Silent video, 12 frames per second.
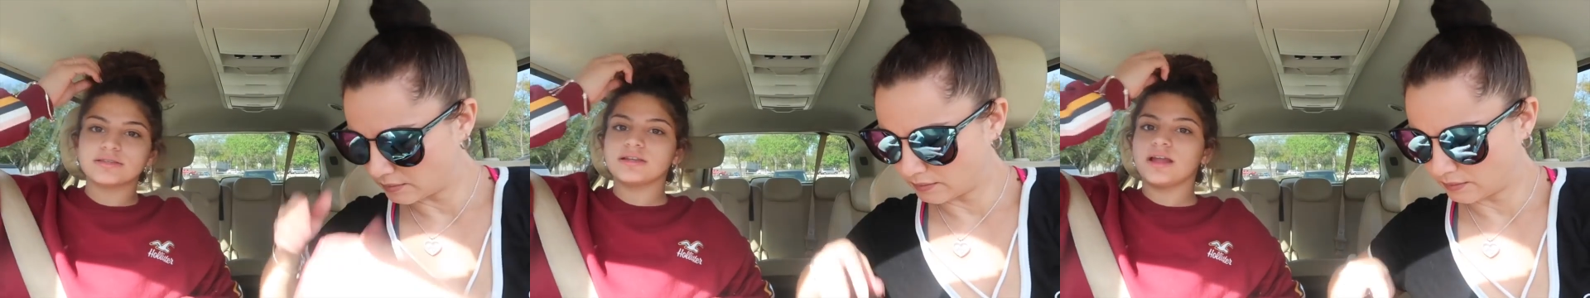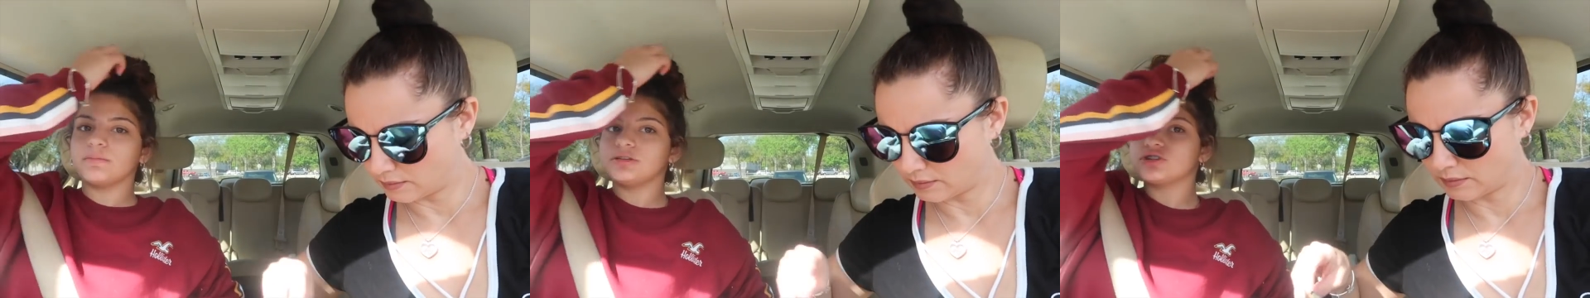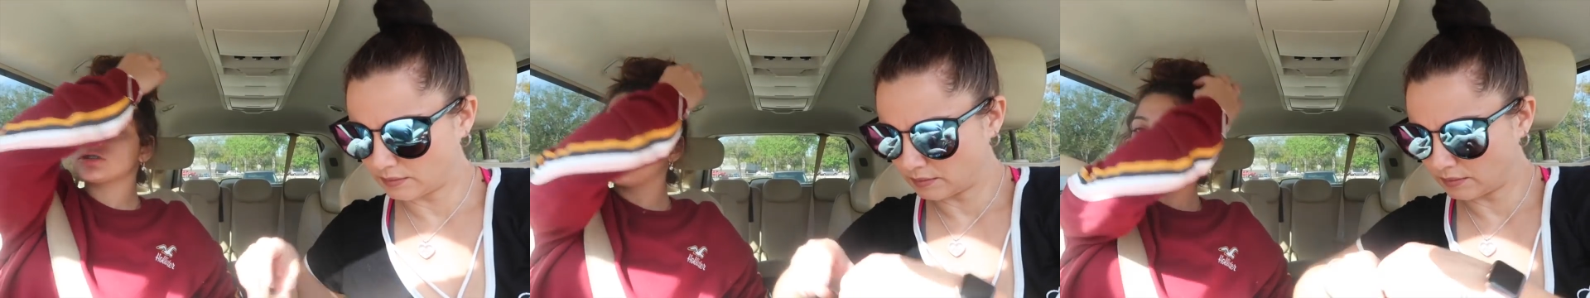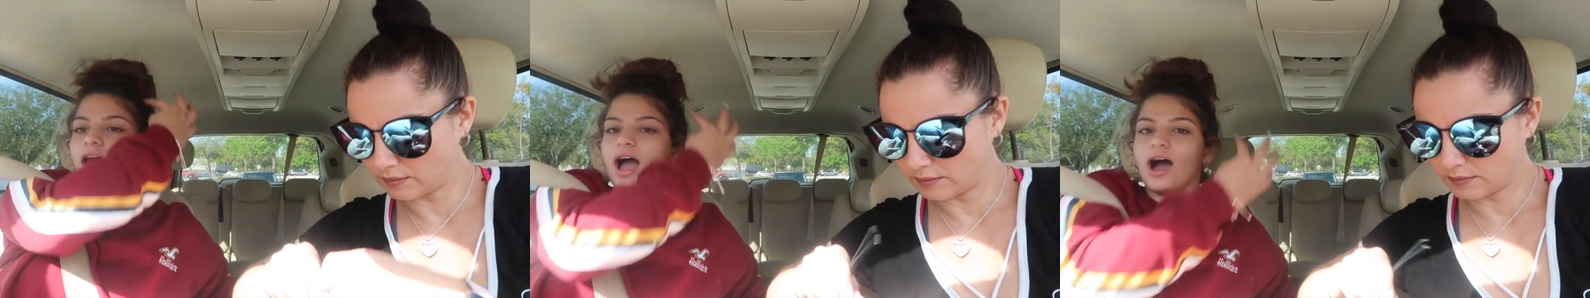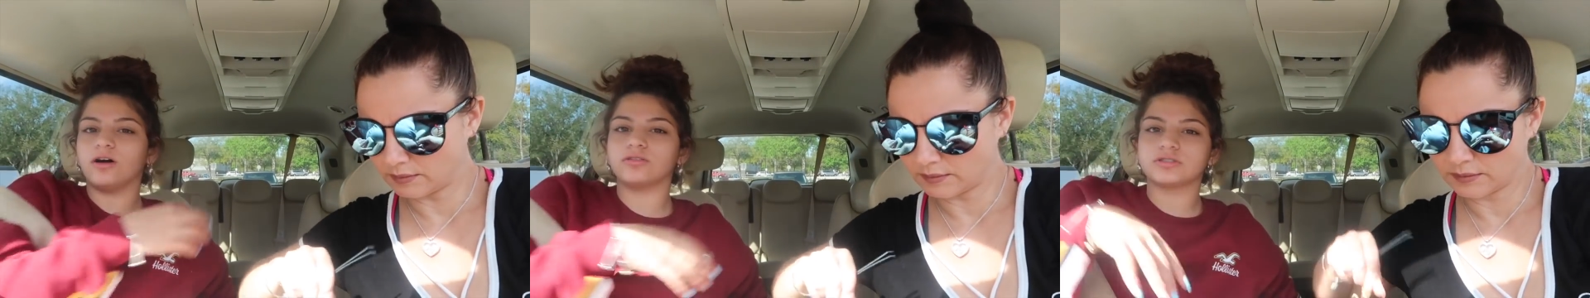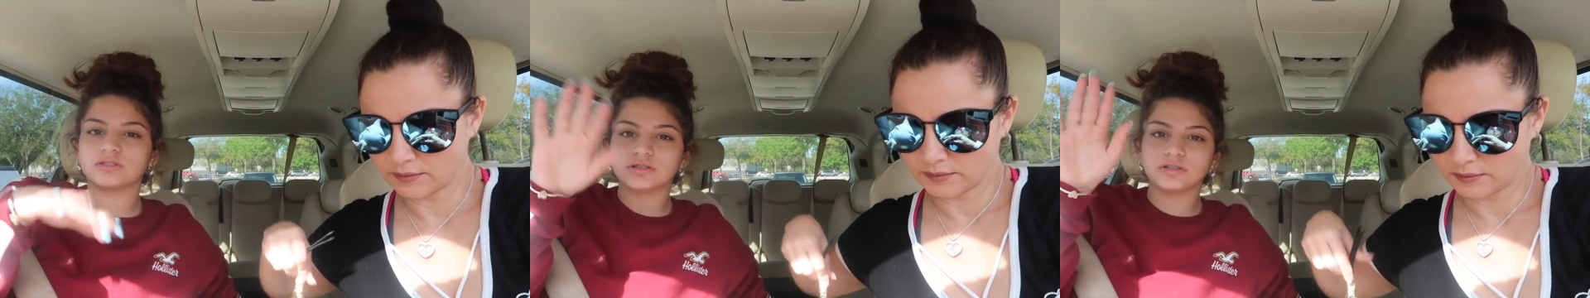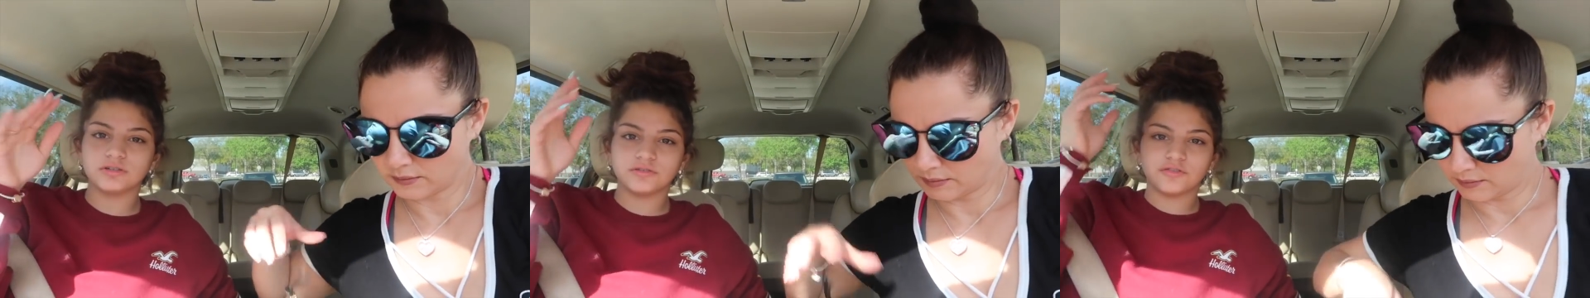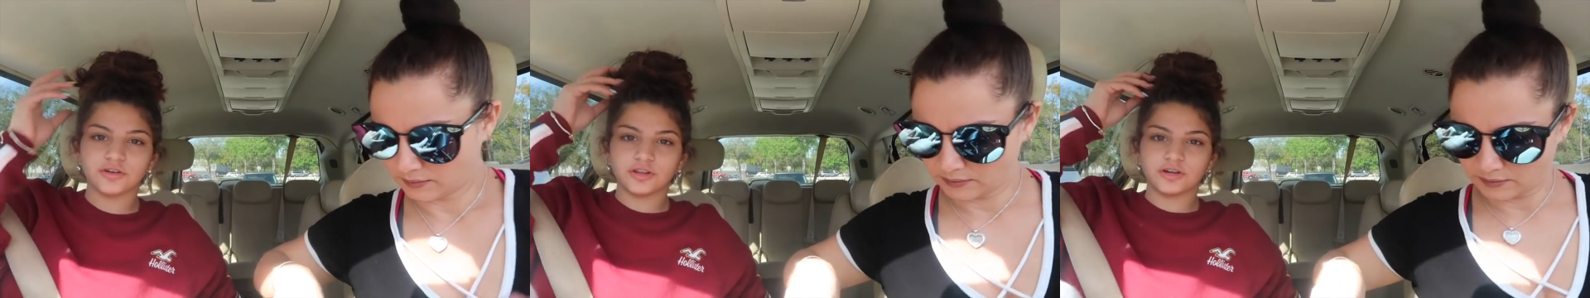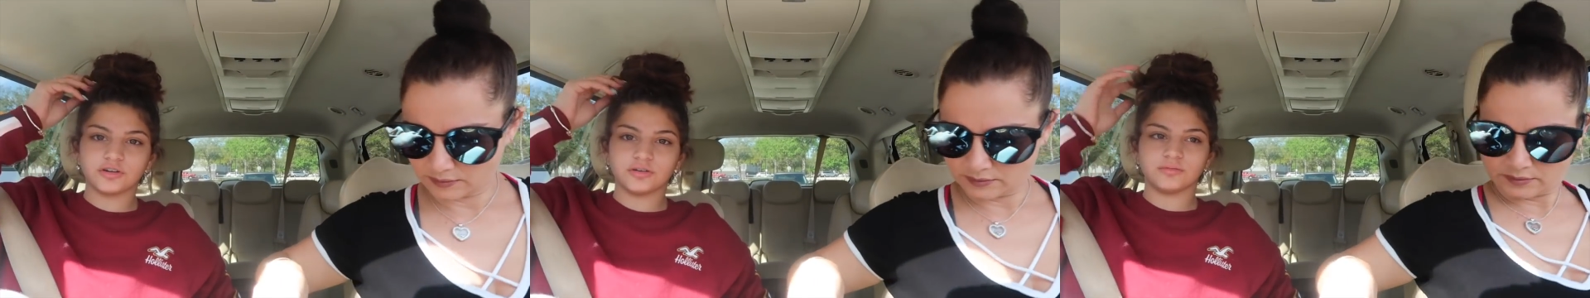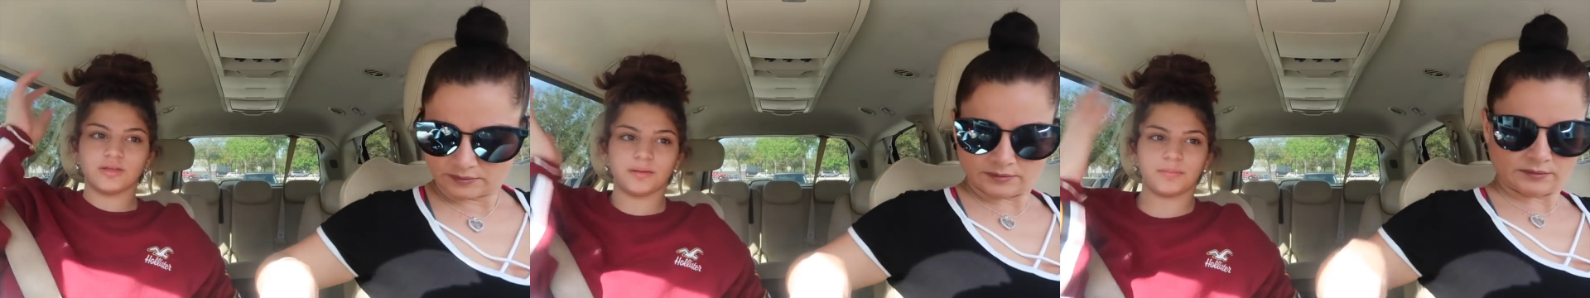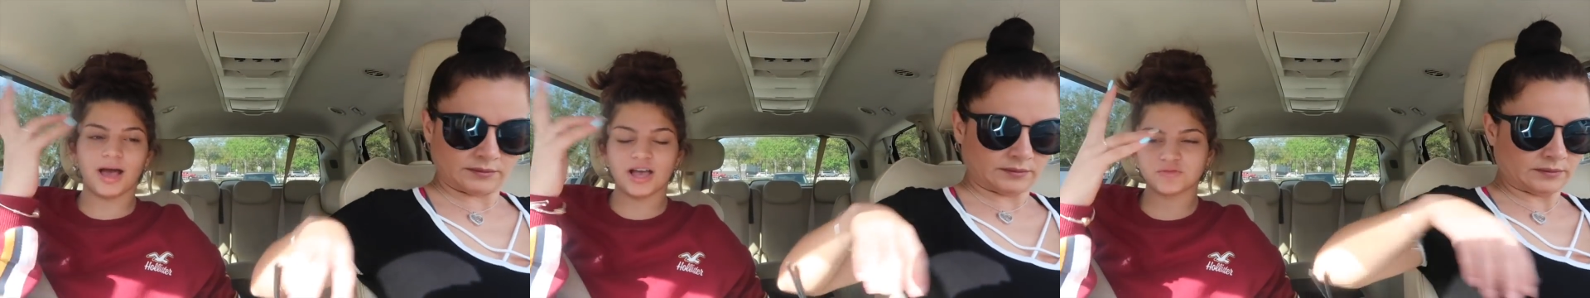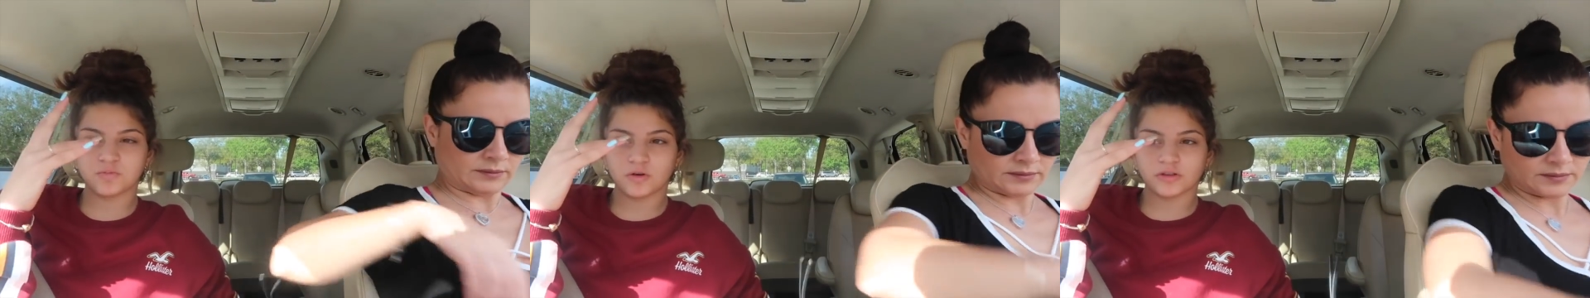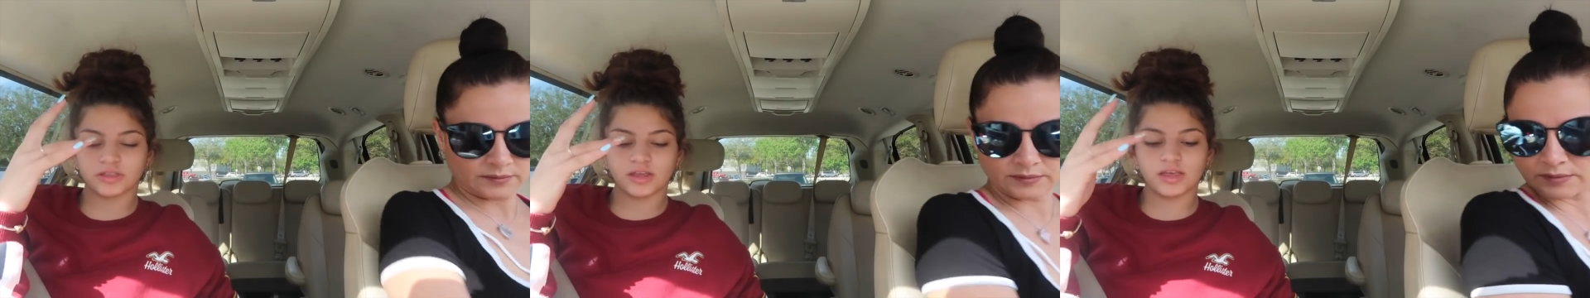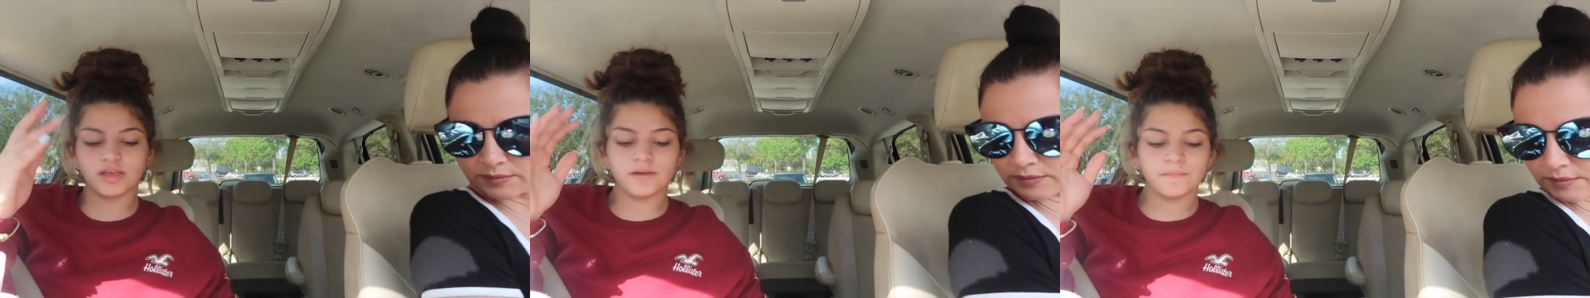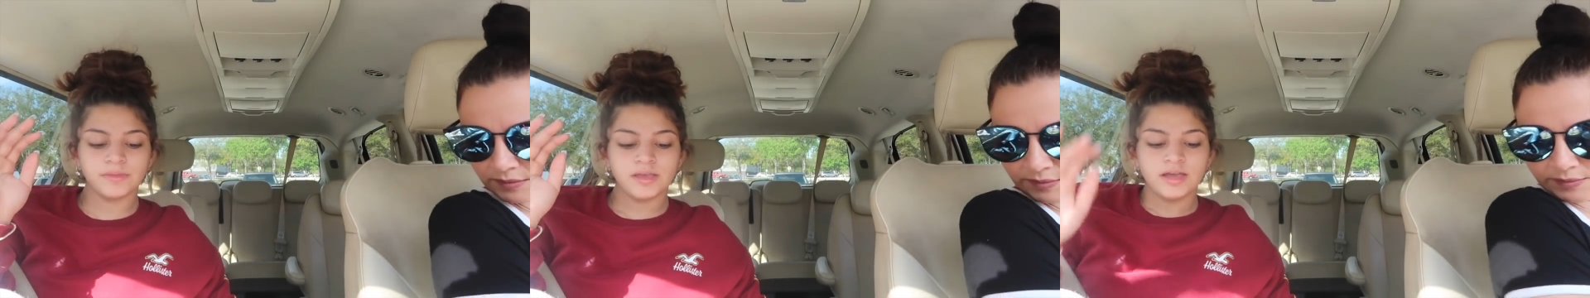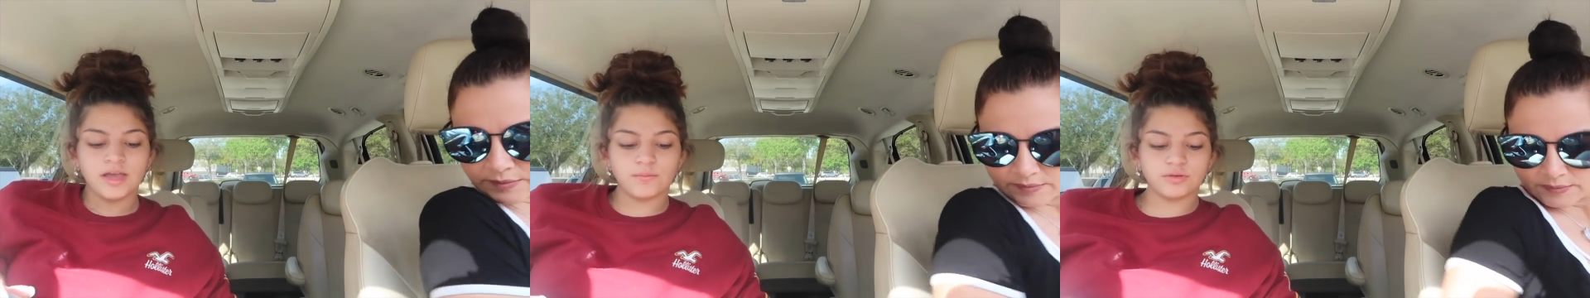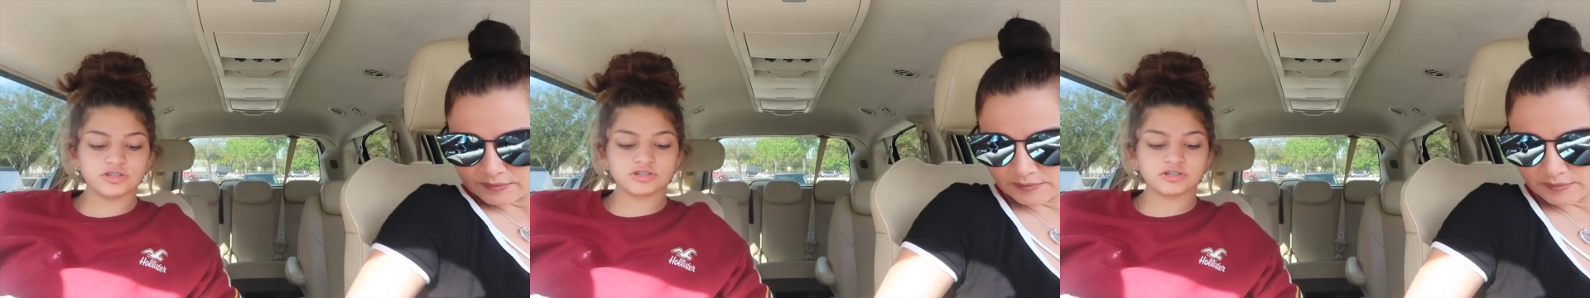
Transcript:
Speaker 1: And Emily just got out for their like passport thingy, and we